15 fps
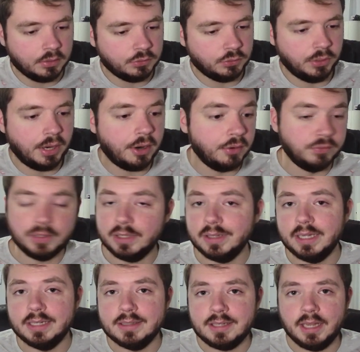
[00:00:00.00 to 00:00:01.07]
So now our
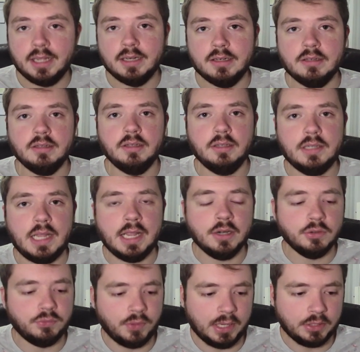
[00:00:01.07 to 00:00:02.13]
VLAN 10
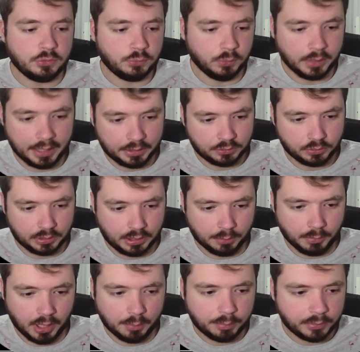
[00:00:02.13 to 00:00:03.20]
interface will actually
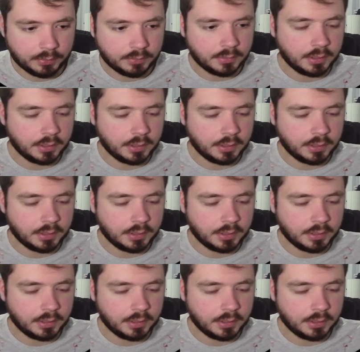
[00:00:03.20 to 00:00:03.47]
come up